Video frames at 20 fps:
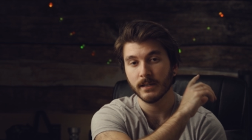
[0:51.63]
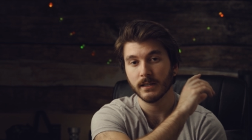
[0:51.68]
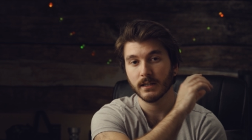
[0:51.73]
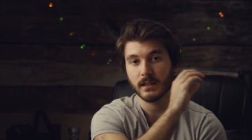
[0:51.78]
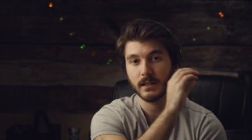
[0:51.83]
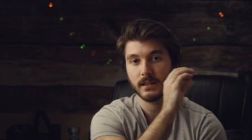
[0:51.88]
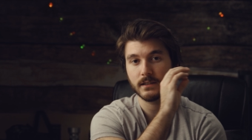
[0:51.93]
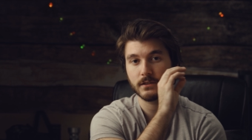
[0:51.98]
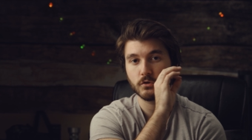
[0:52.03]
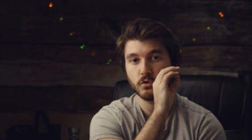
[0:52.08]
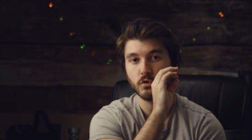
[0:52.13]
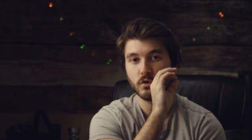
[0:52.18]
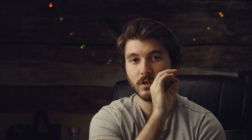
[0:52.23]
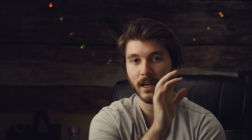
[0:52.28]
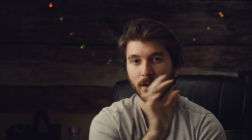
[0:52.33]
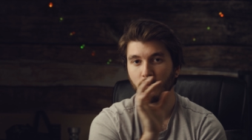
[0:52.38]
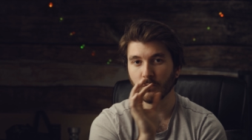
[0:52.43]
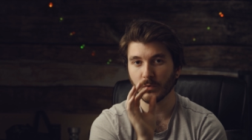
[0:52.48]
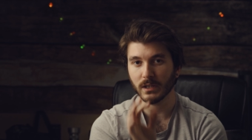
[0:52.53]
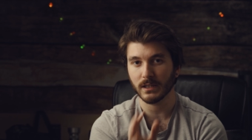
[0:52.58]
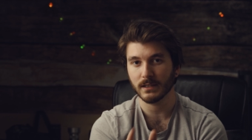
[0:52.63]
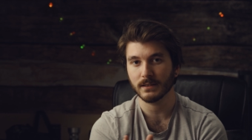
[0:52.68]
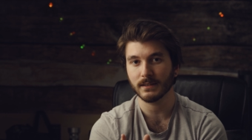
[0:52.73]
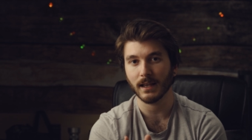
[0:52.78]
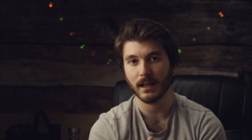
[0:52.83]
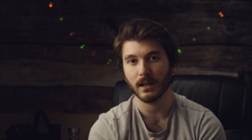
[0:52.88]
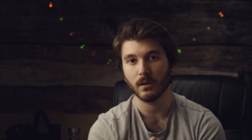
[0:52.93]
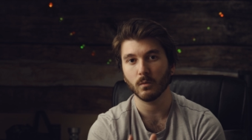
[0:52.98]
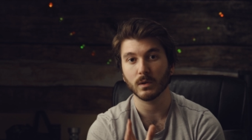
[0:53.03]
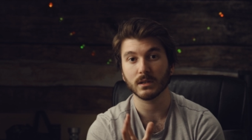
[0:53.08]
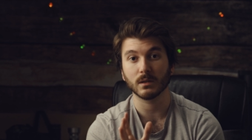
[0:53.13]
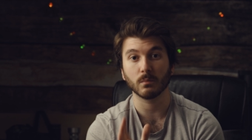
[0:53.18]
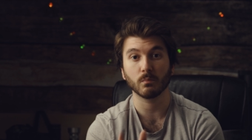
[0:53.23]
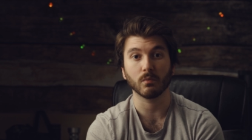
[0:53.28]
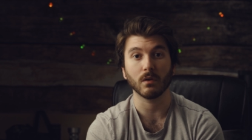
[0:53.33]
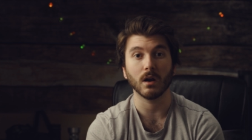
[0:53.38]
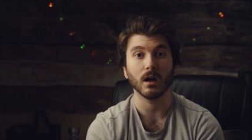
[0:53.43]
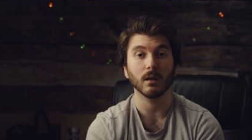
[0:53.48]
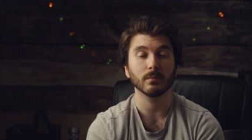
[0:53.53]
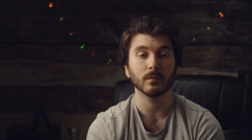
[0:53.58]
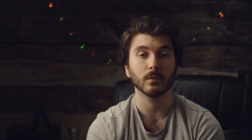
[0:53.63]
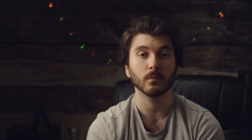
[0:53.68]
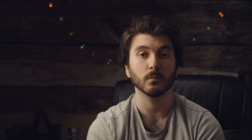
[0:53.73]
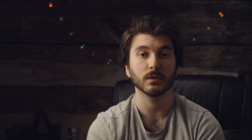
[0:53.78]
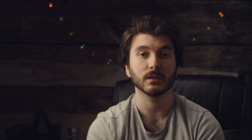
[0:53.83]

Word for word: because you can't really tell what the problem